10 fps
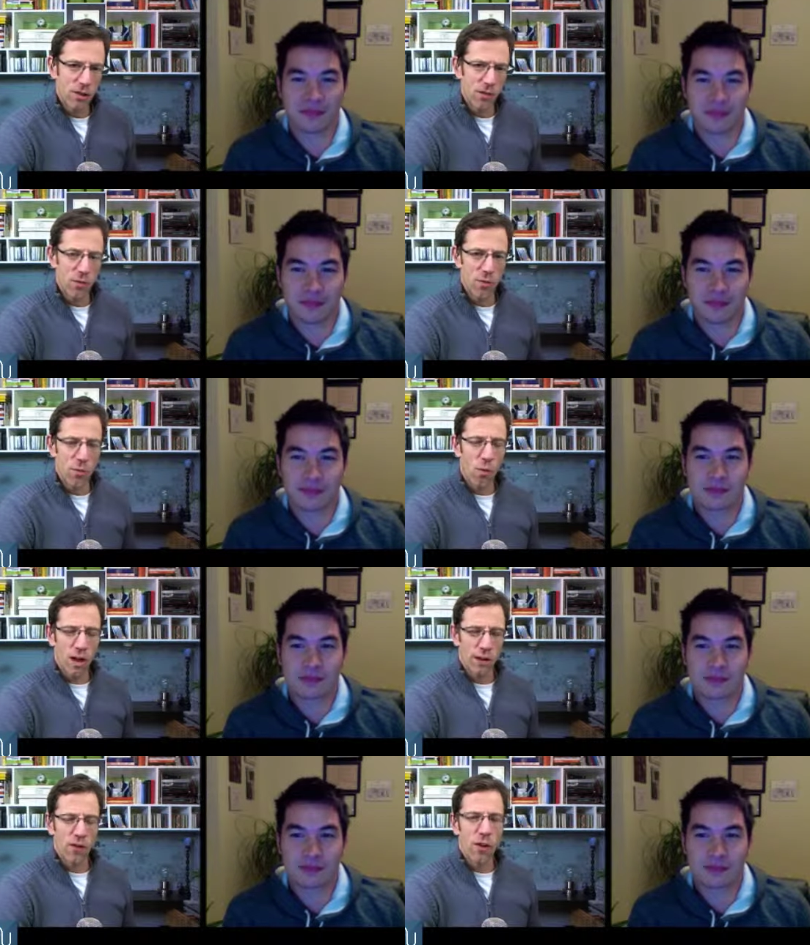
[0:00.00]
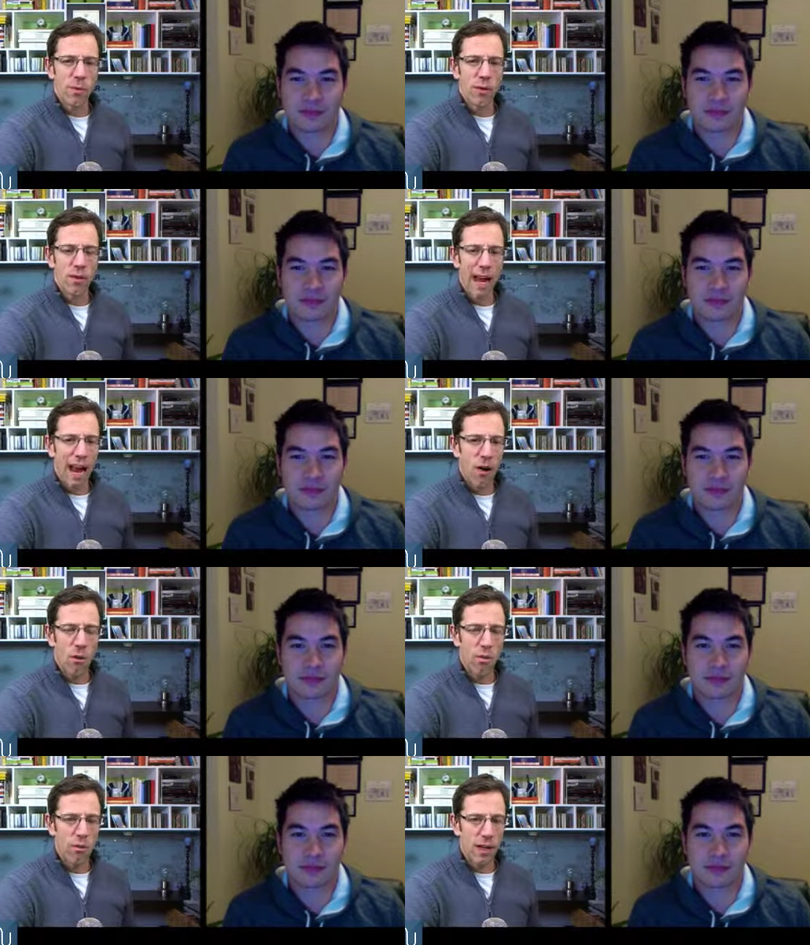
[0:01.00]
Speaker 1: to what determine
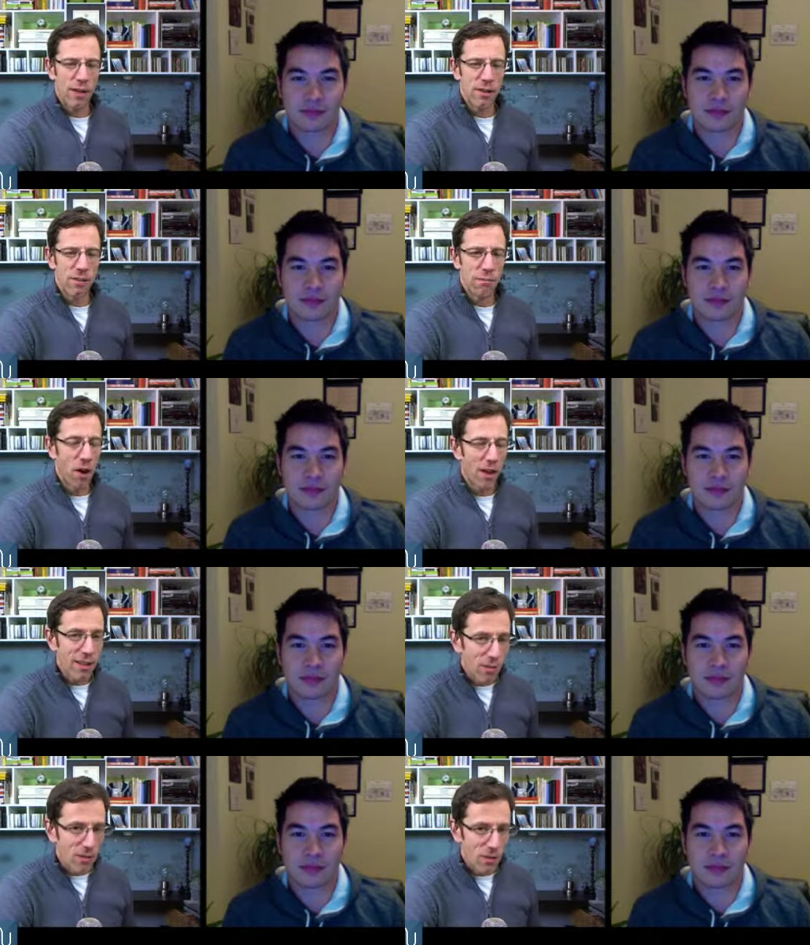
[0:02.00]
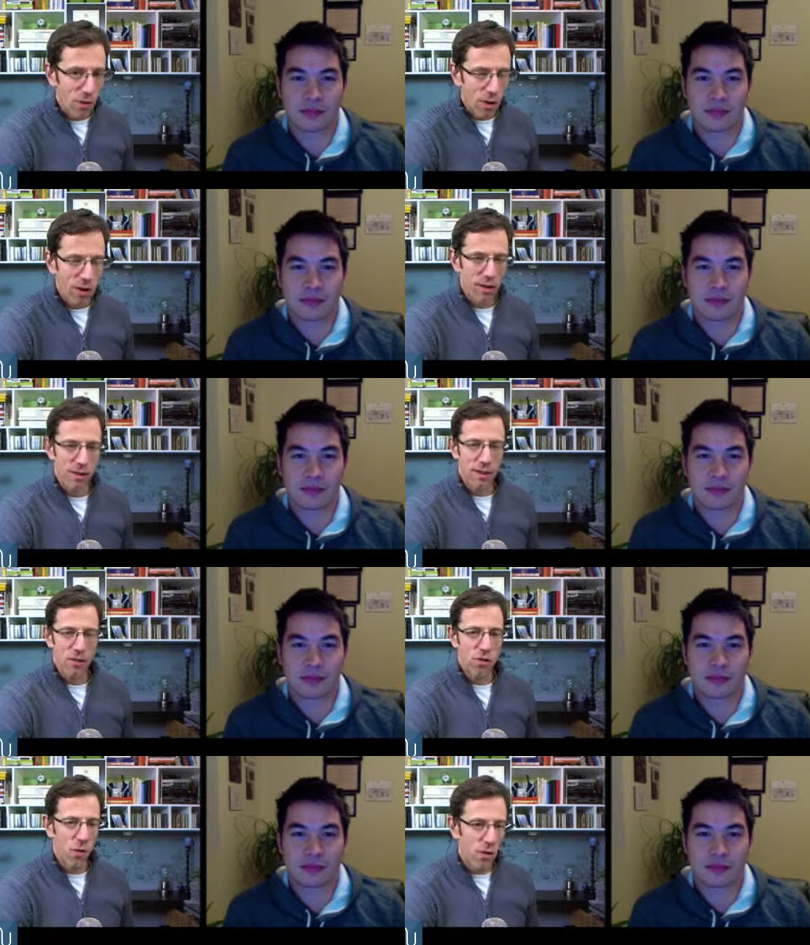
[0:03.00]
how these markets work,
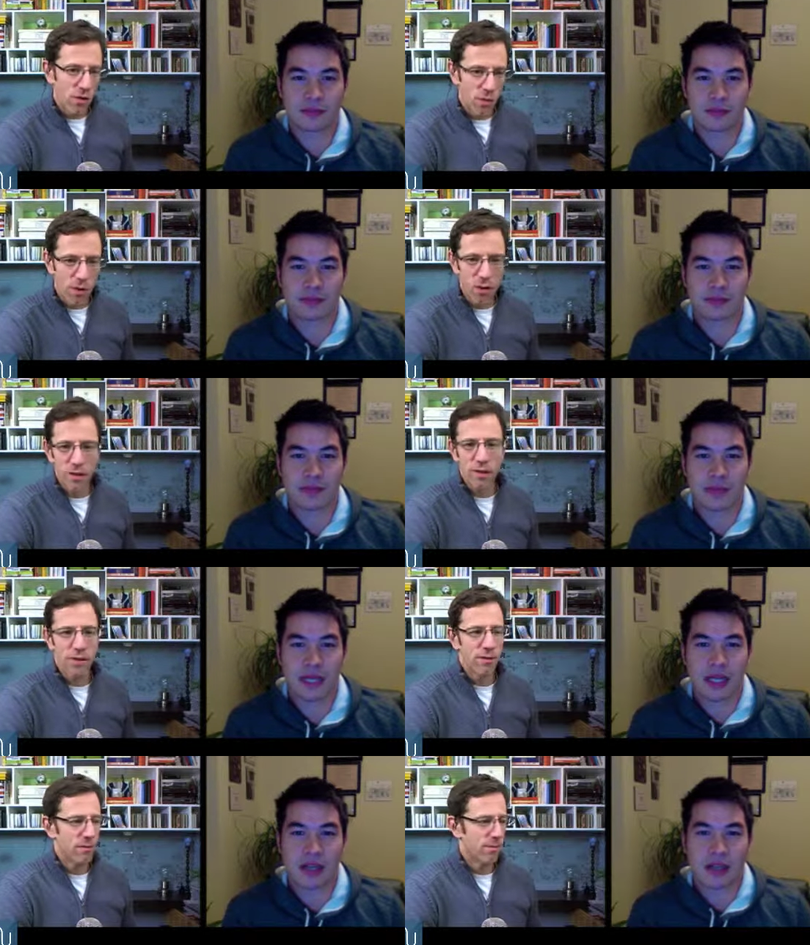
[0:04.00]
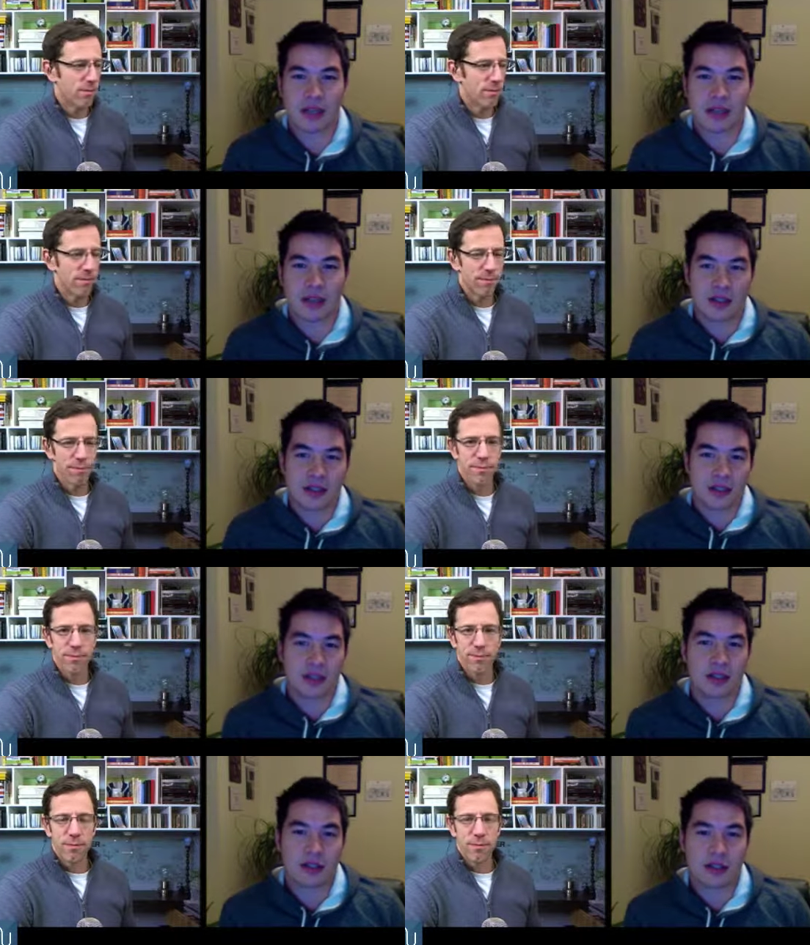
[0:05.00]
these stores work.
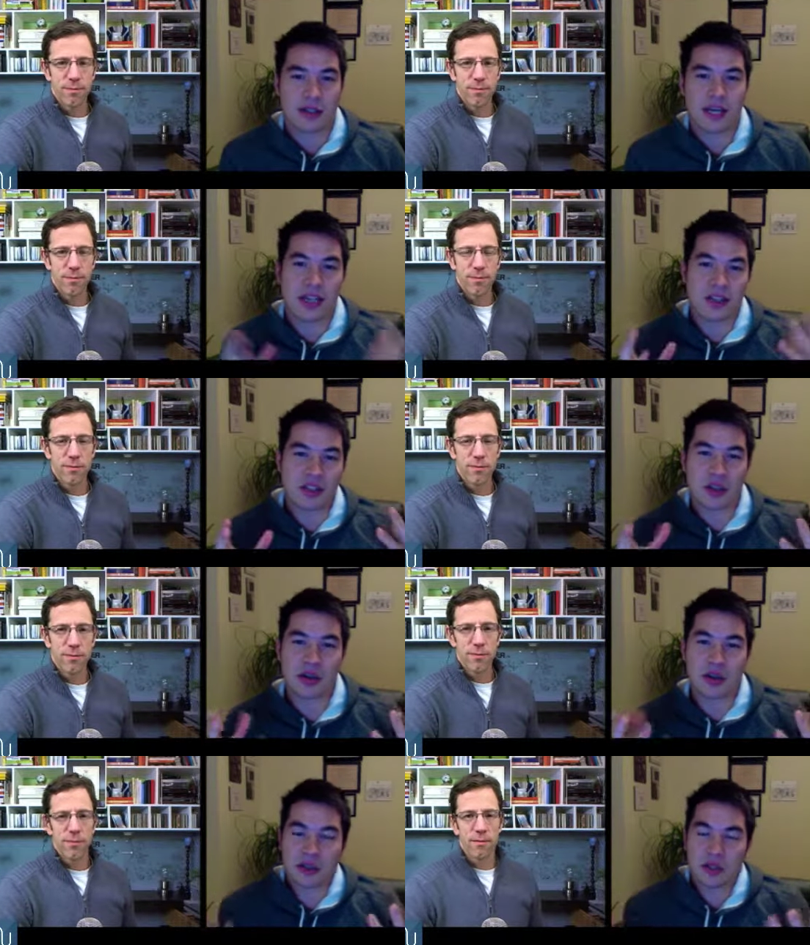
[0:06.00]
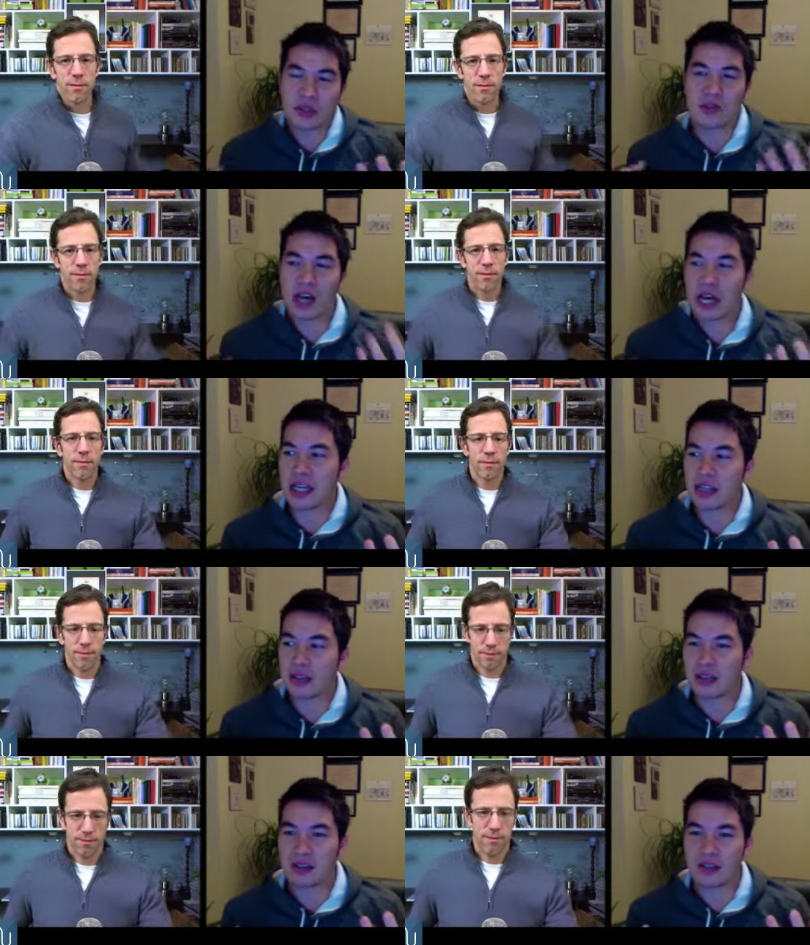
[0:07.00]
Speaker 2: Yeah. So you've
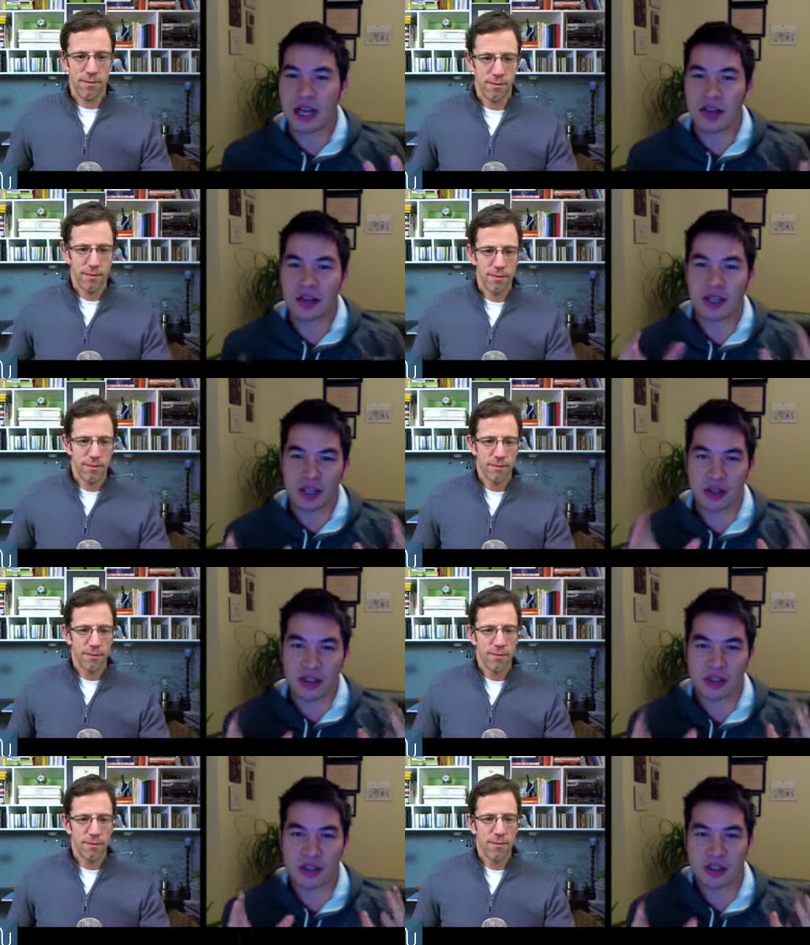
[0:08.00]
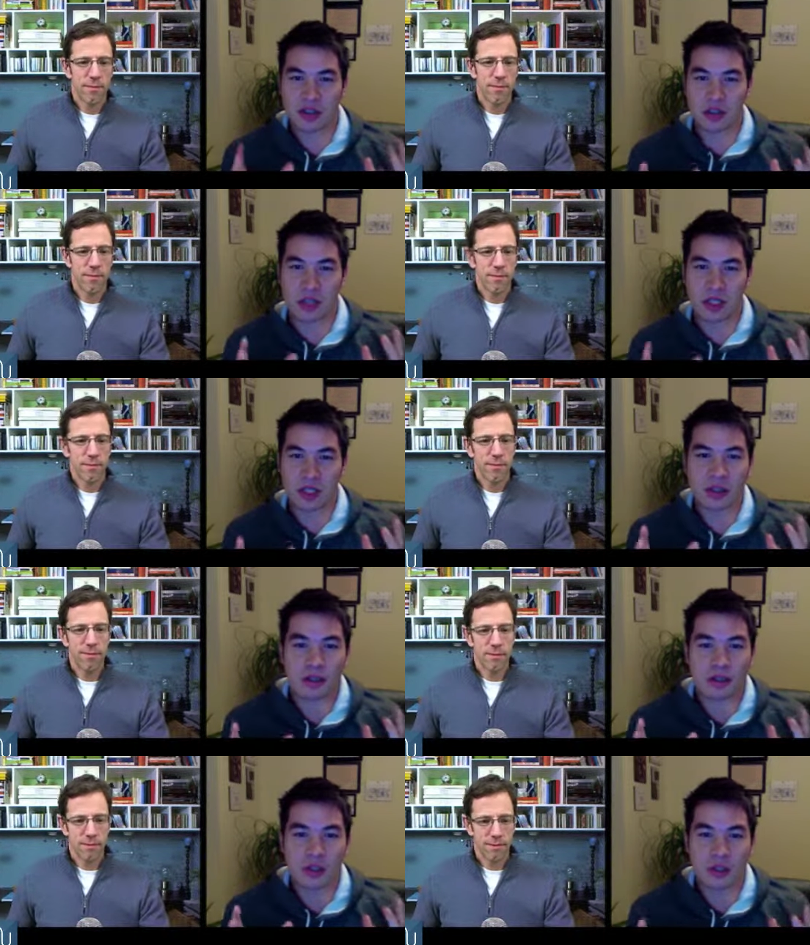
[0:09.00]
got now you're like okay, this is going to be
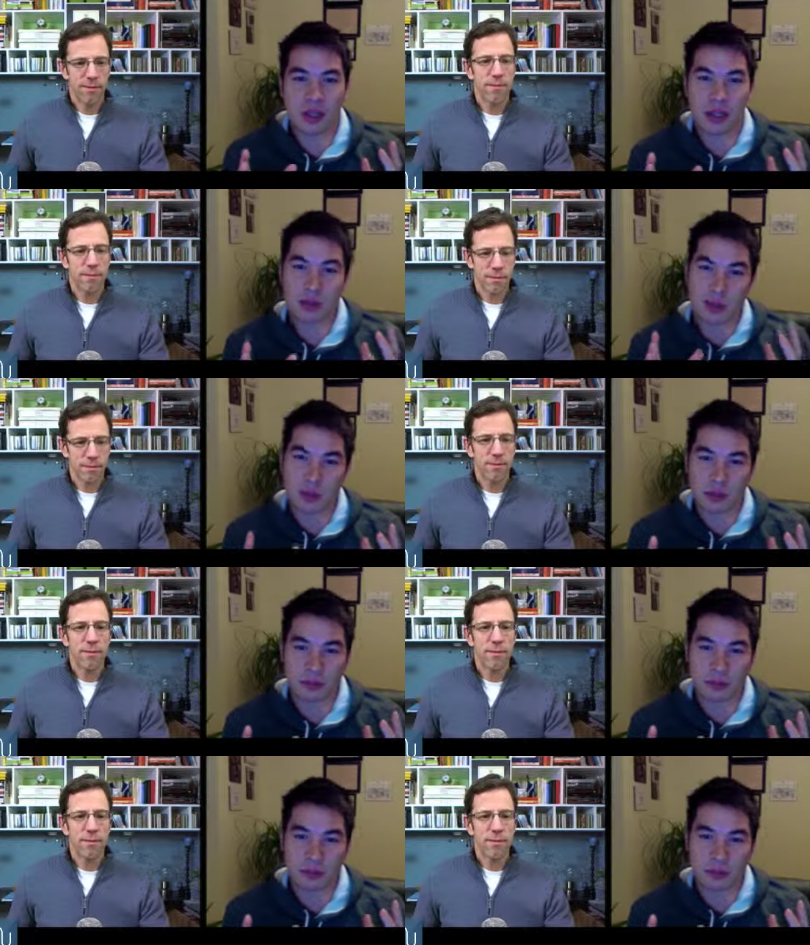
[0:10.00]
something on mobile.